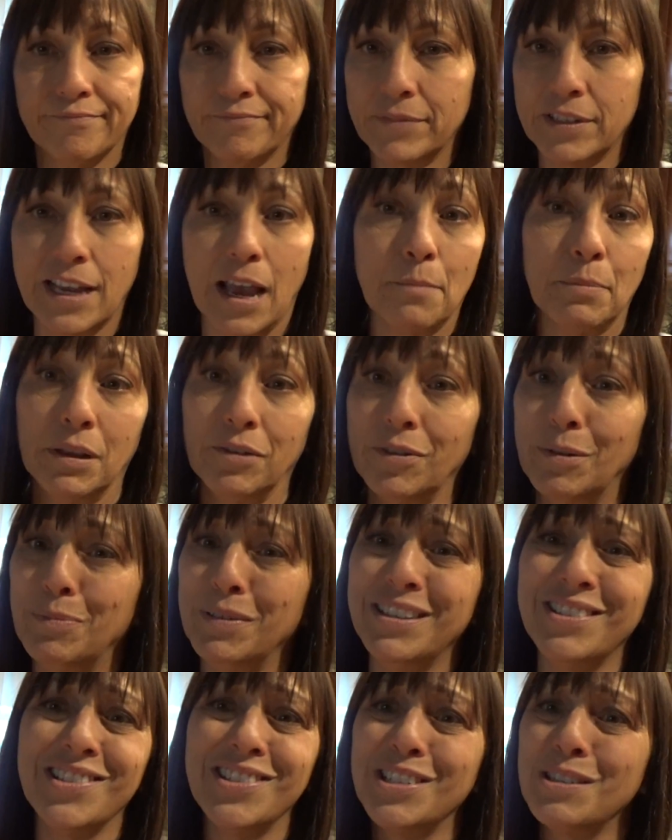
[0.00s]
sample of it,
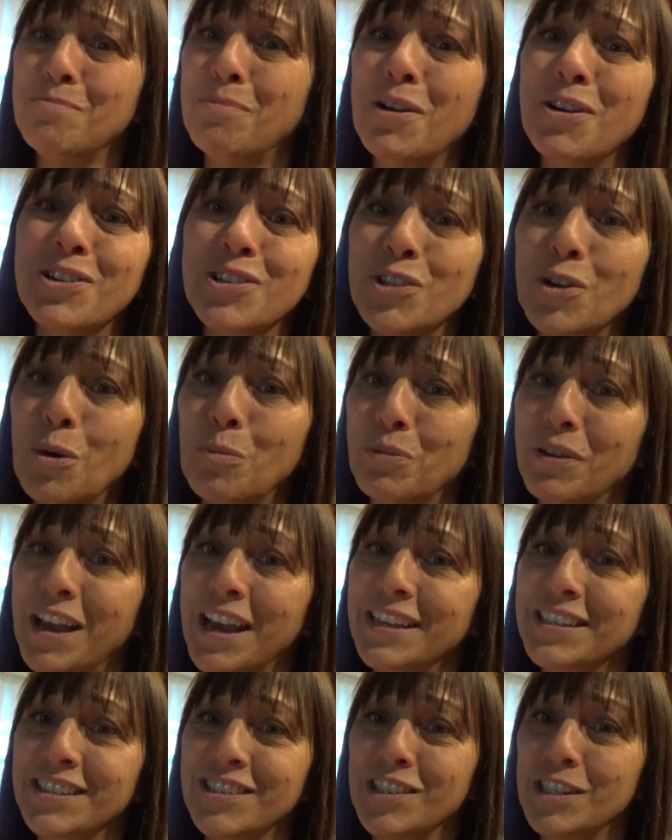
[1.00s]
but it's just a bar soap, you
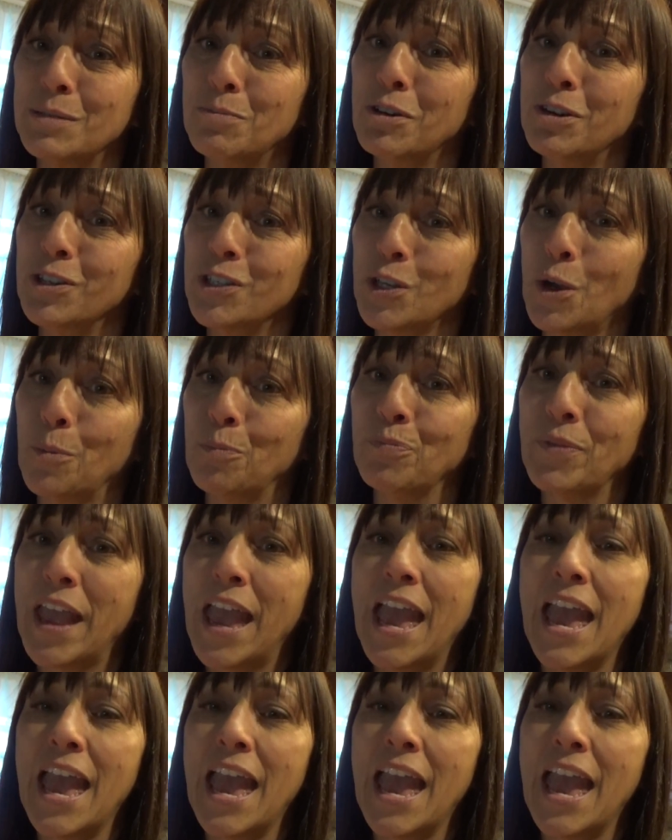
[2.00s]
guys, just a bar soap.